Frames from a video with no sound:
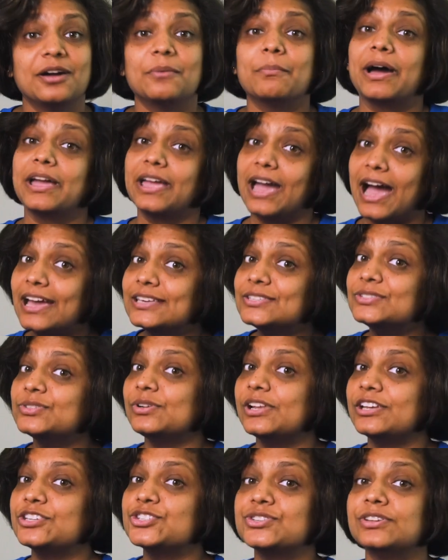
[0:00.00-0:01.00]
By
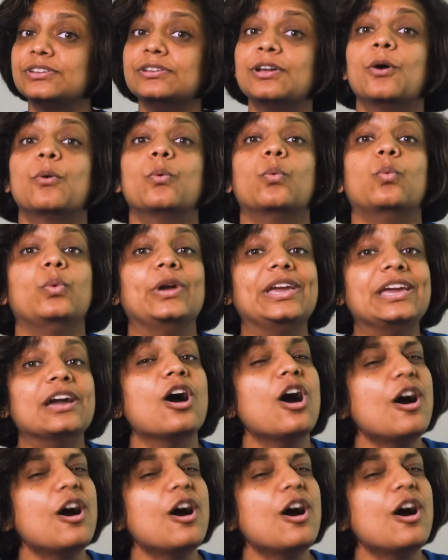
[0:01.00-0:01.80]
isolation, we